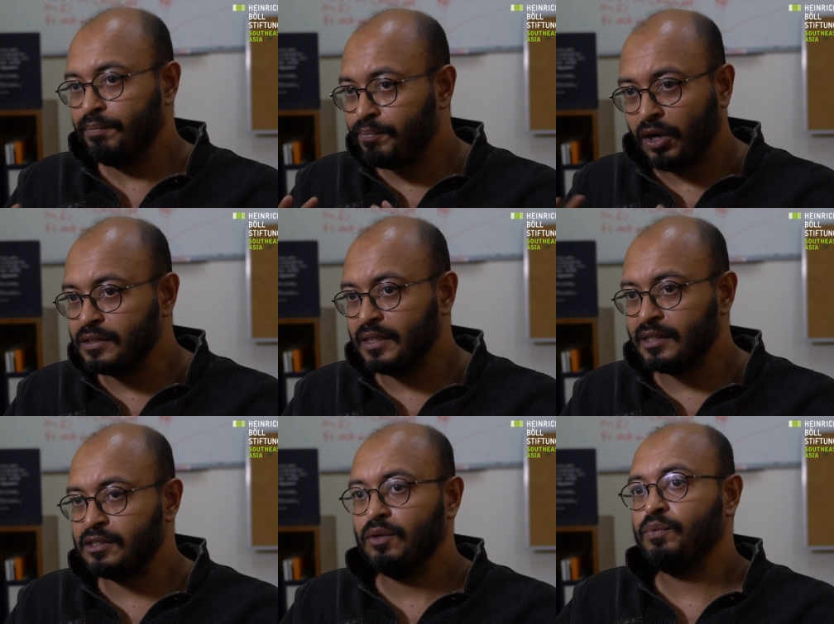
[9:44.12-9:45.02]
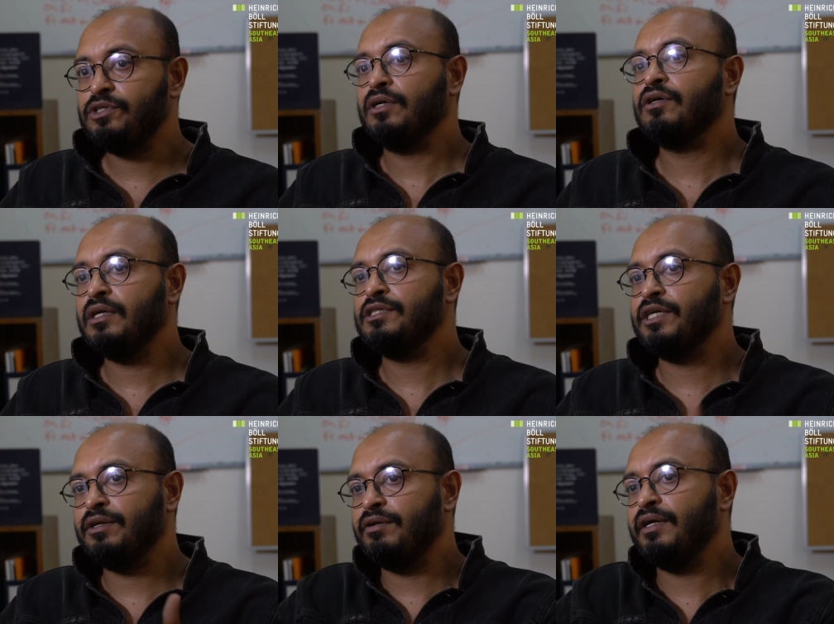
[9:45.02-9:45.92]
projects which are gonna
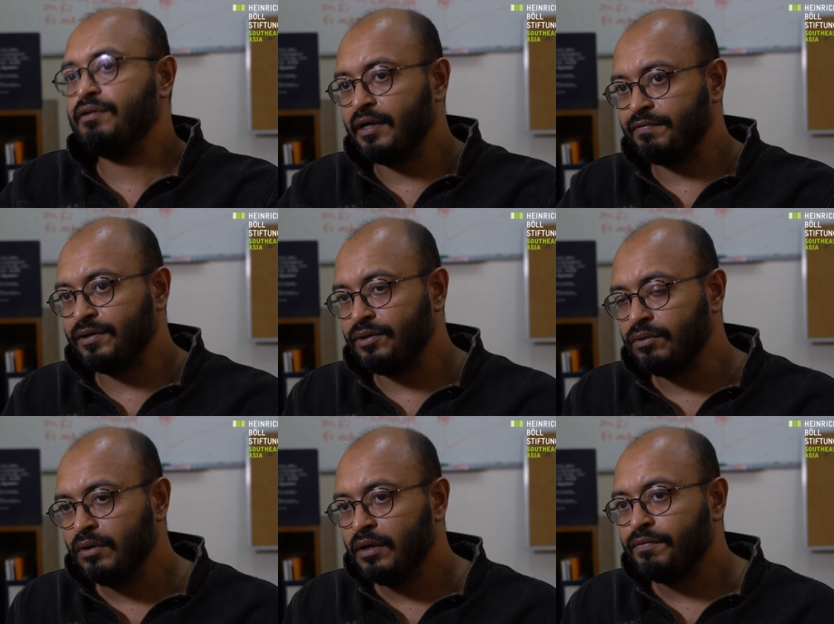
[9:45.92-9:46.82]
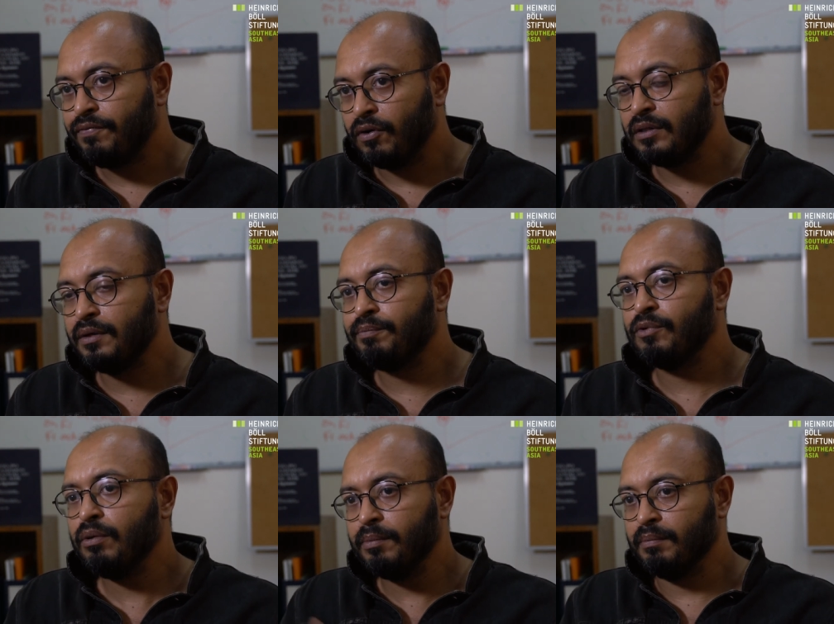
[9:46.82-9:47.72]
generate revenue for the
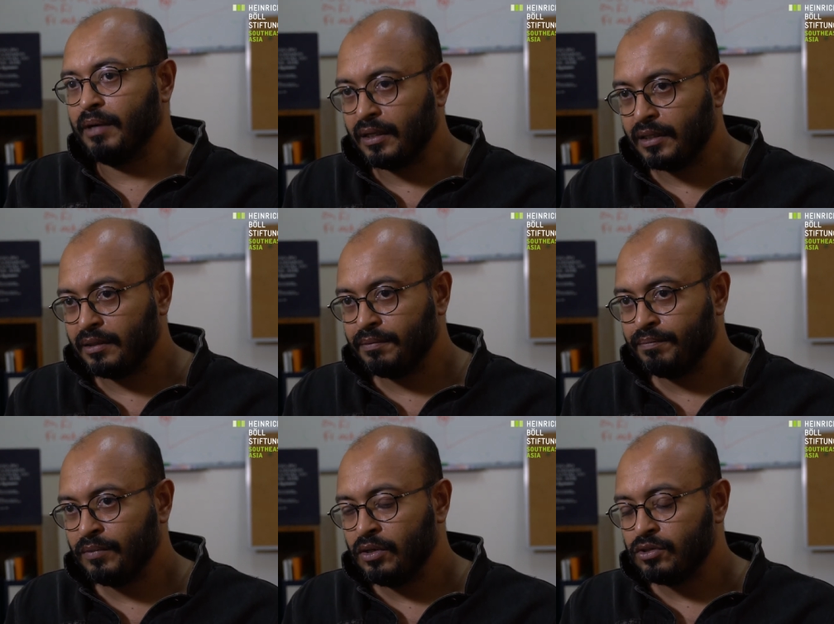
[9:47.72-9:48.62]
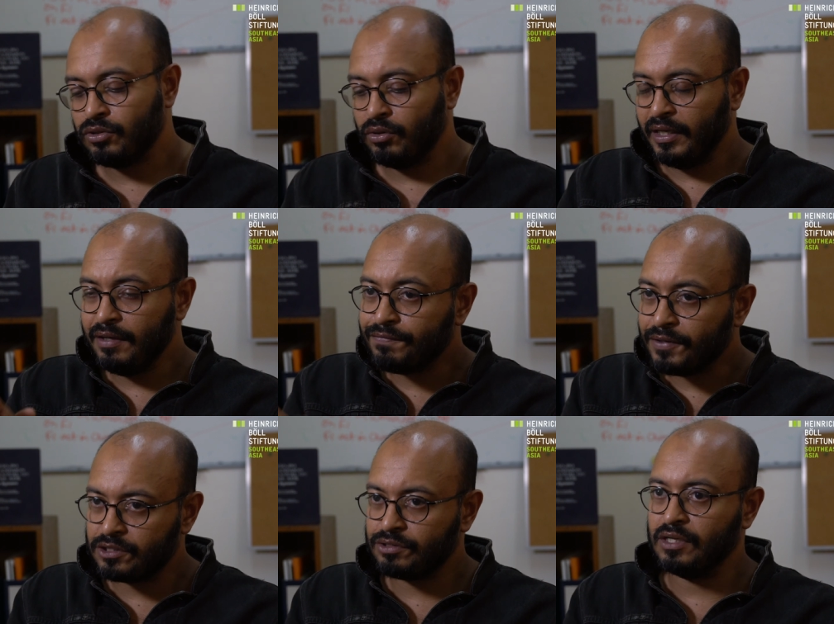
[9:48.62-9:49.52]
global market. So
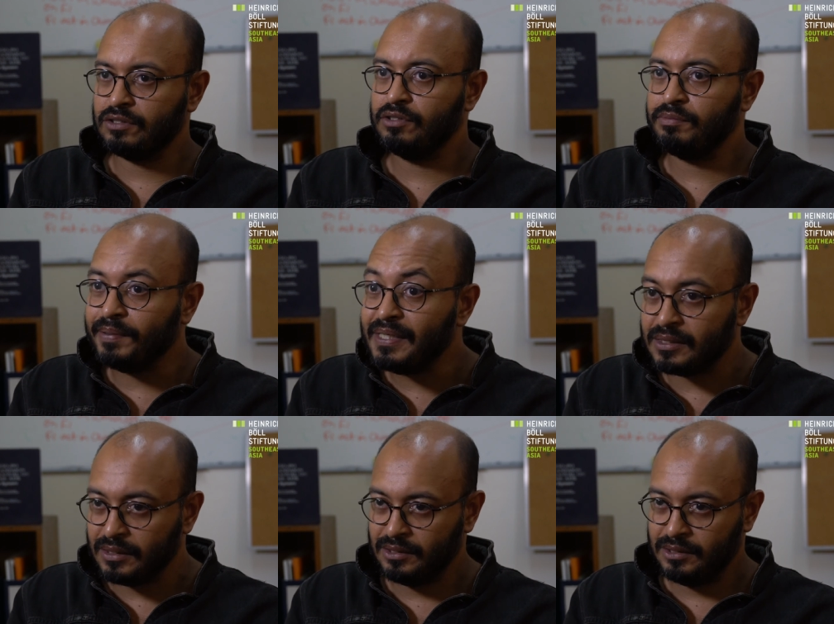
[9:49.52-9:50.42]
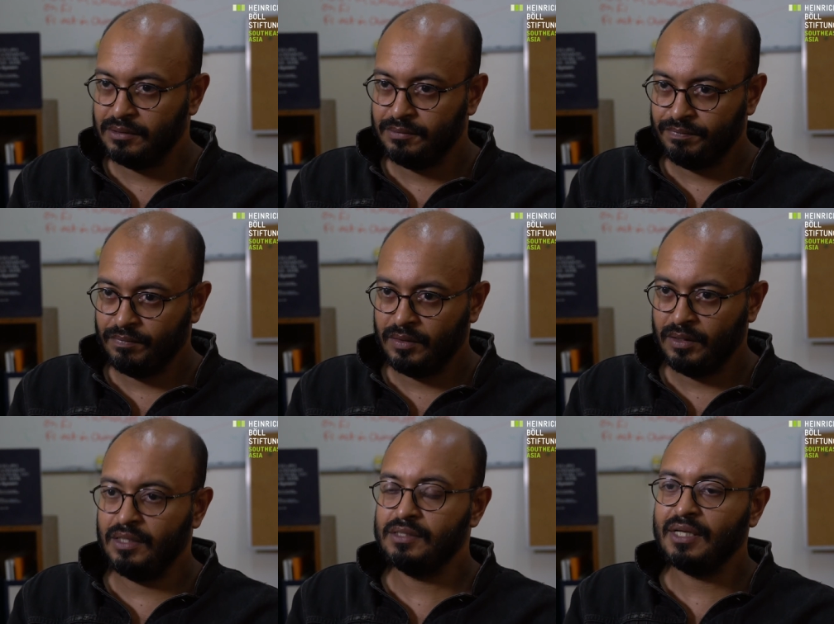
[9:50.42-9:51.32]
infrastructure business
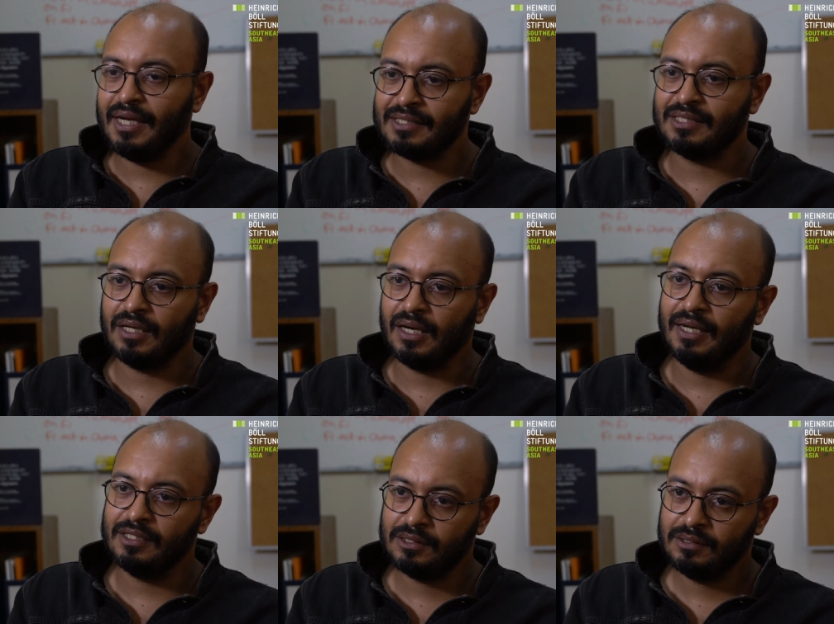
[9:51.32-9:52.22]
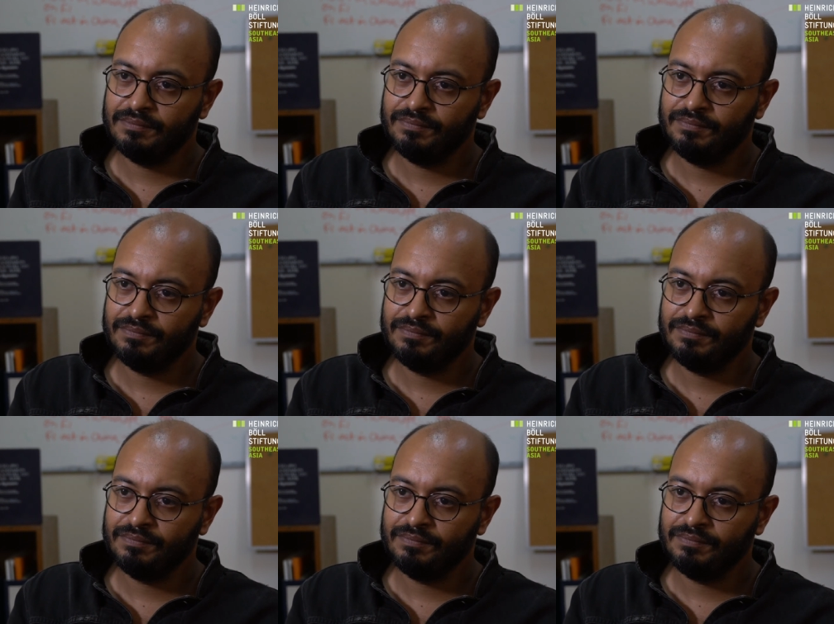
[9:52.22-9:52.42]
is an asset class.